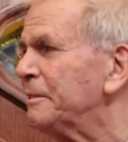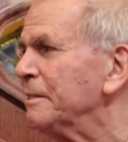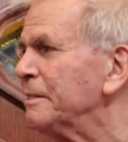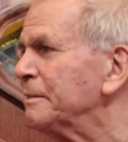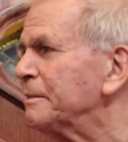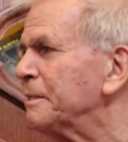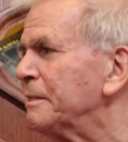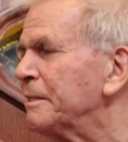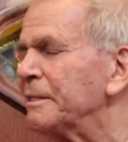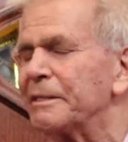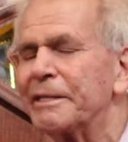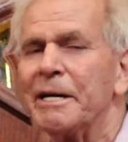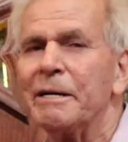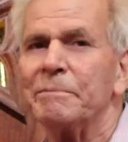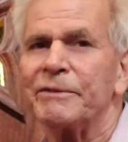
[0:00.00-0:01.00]
It
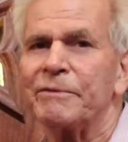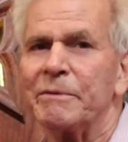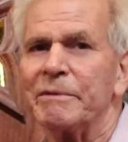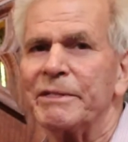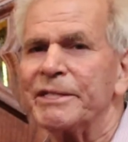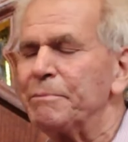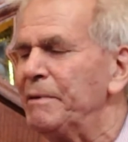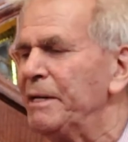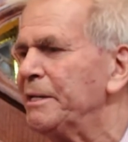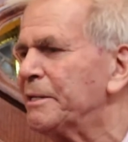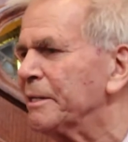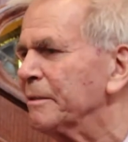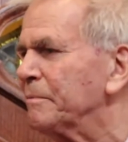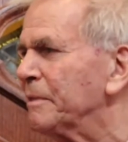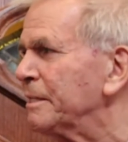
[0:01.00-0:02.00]
comes from a
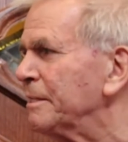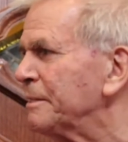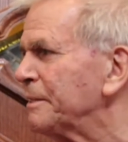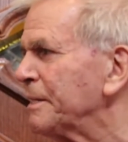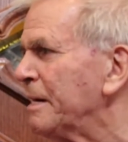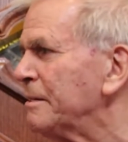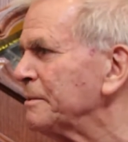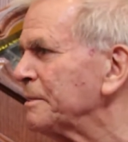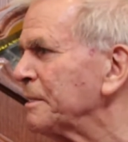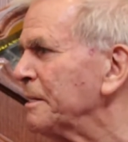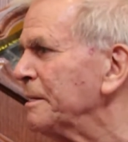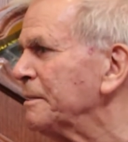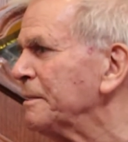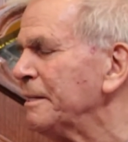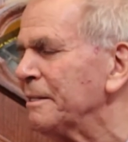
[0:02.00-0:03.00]
speaker, but it sounds
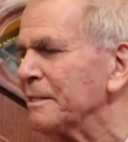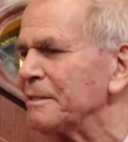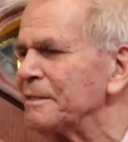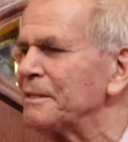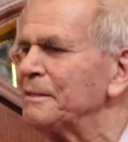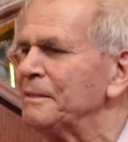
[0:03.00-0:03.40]
like this.